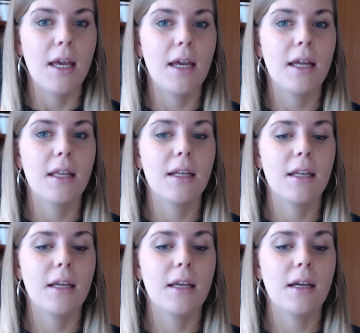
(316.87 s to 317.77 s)

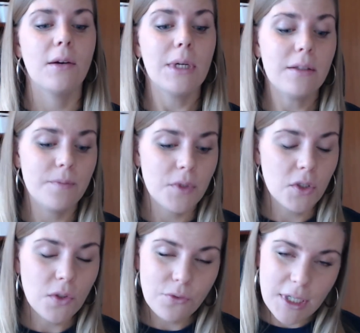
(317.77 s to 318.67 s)
And well,
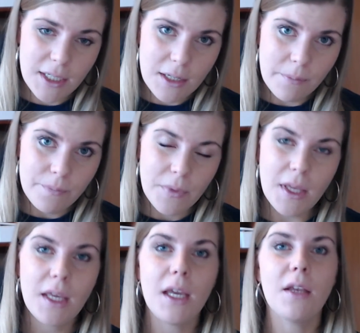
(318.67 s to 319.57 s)
Dr. Fred,
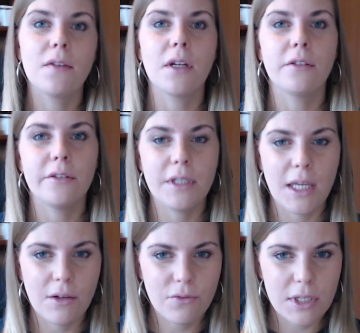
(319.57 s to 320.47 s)
he is under
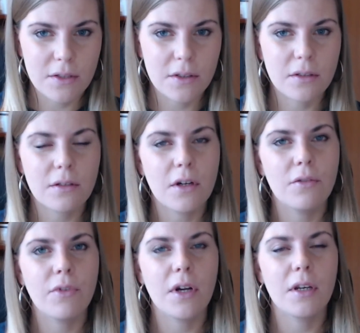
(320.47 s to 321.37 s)
the influences
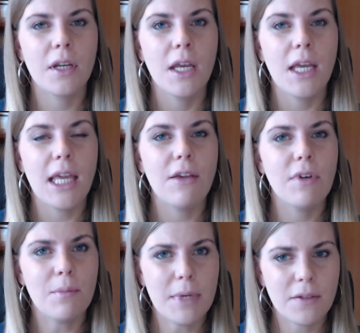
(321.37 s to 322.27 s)
of an
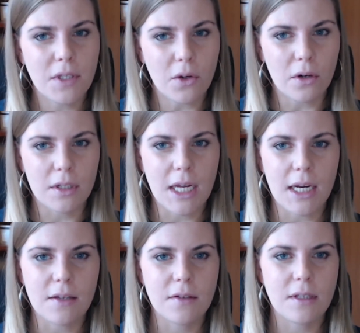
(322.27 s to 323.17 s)
evil meteor that
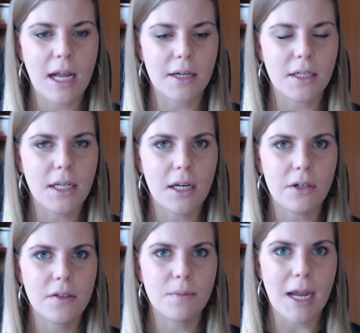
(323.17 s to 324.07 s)
has landed near
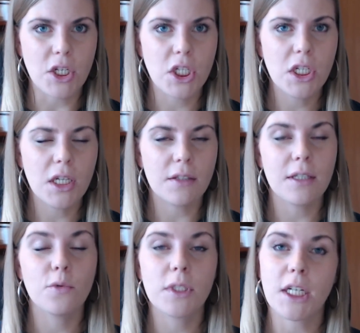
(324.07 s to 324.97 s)
his mansion, and
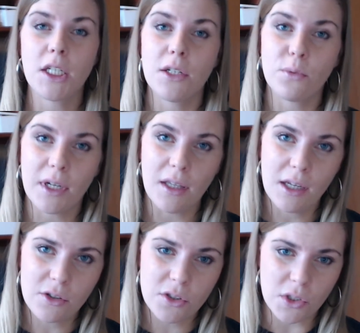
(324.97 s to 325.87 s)
this was actually 20
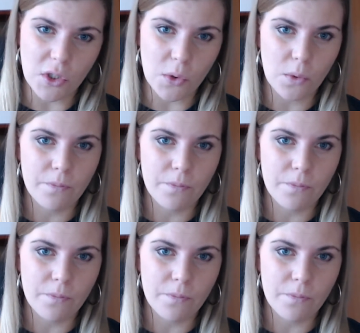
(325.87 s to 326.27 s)
years ago.